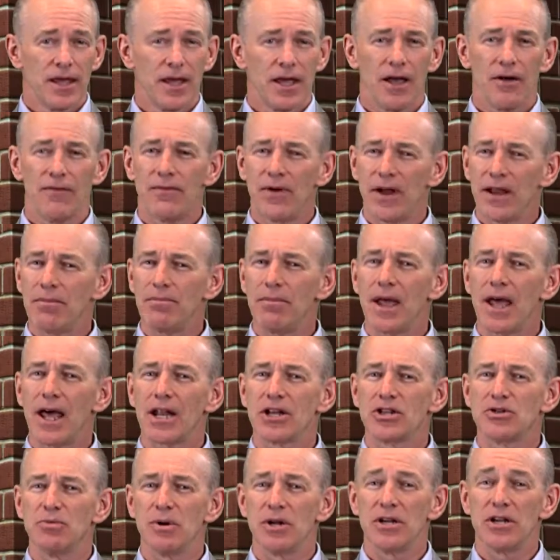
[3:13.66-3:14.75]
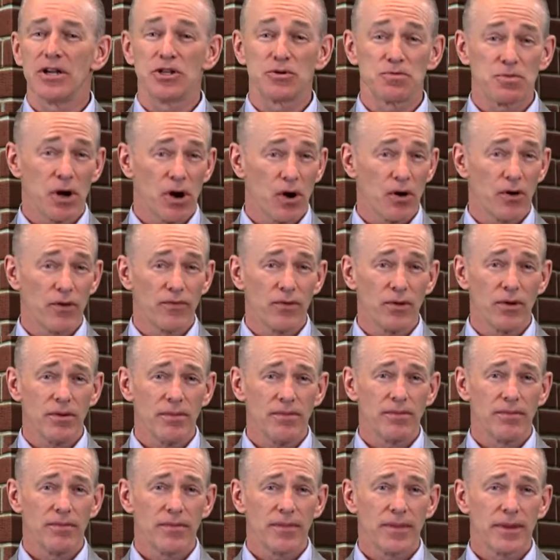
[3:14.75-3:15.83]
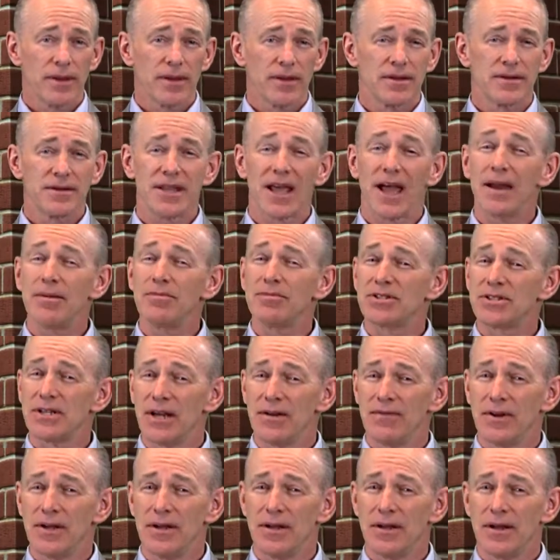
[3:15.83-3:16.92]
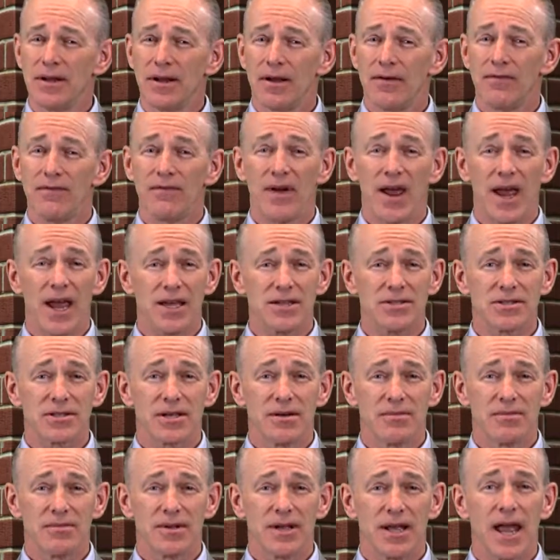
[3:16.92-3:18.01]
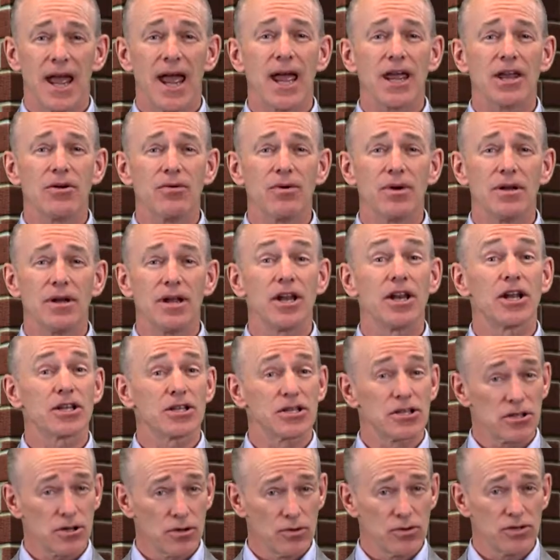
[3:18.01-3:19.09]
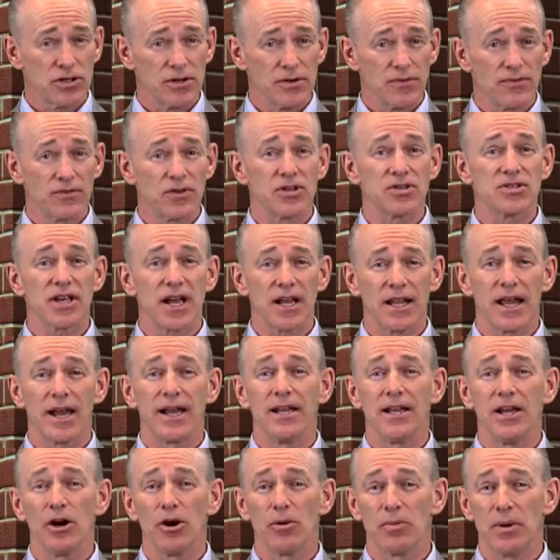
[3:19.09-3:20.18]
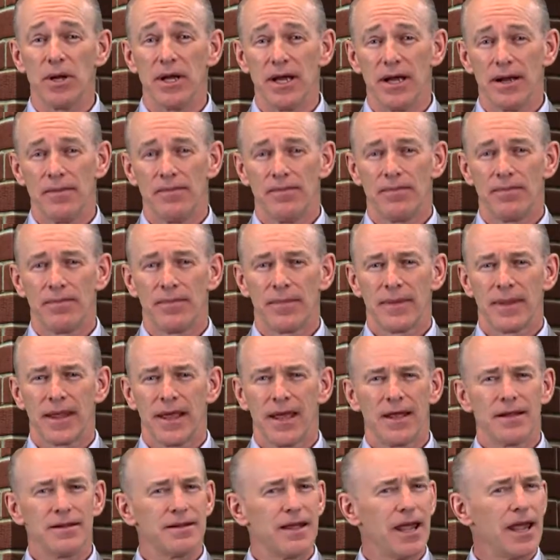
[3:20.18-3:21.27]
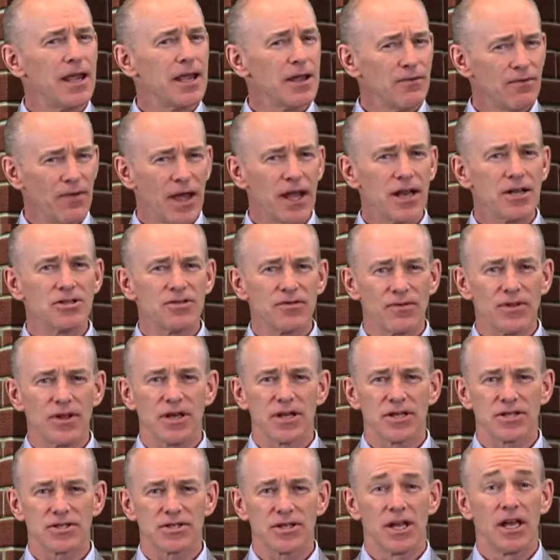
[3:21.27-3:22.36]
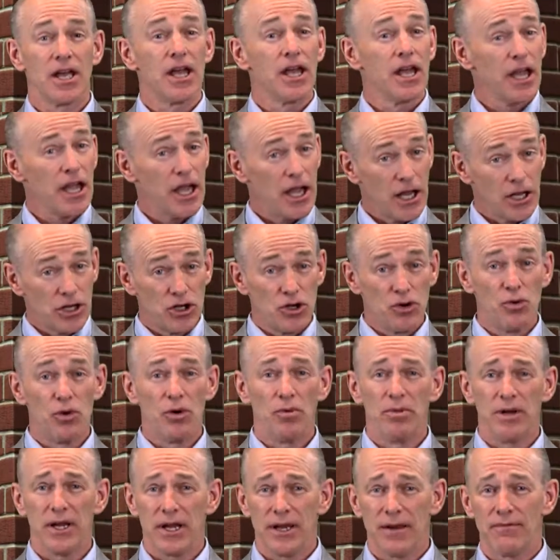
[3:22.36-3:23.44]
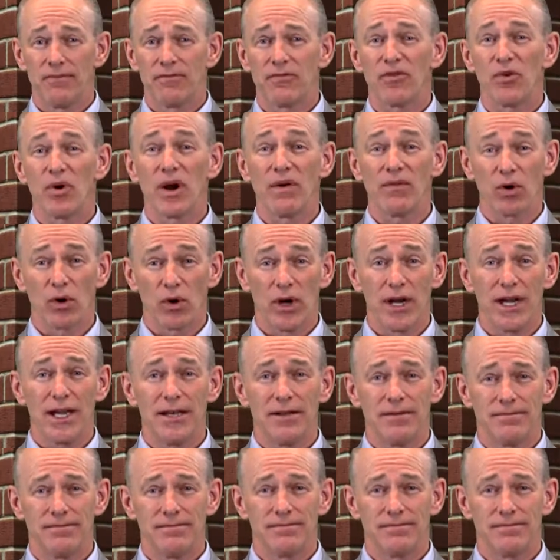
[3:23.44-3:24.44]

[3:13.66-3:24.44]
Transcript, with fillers: Event management is powerful, time-saving, fast, accurate, and exclusive to SyteLine E R P. Take advantage of this, and you will be forever green.